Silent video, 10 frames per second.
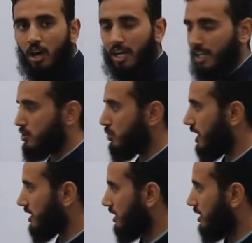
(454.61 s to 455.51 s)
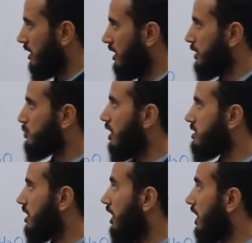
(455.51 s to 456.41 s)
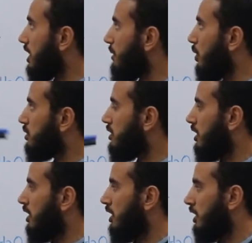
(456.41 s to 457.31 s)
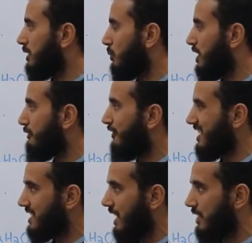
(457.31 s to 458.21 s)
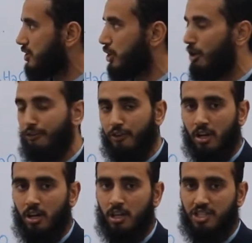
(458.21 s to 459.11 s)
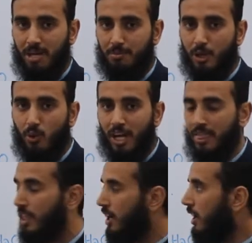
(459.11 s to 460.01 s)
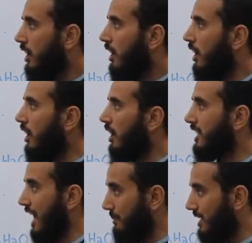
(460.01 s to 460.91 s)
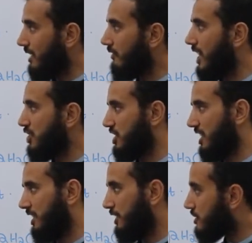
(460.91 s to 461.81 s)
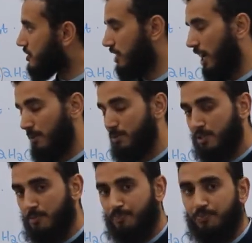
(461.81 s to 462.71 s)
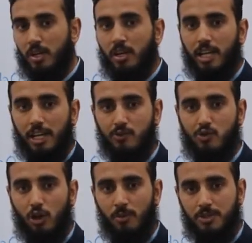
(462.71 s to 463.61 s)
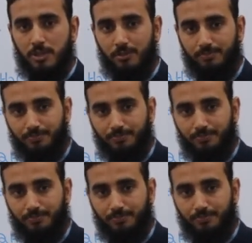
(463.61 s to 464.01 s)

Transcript: Okay student, it was all about the very first lecture of chapter 1, chemical reaction and its types. Thank you so much.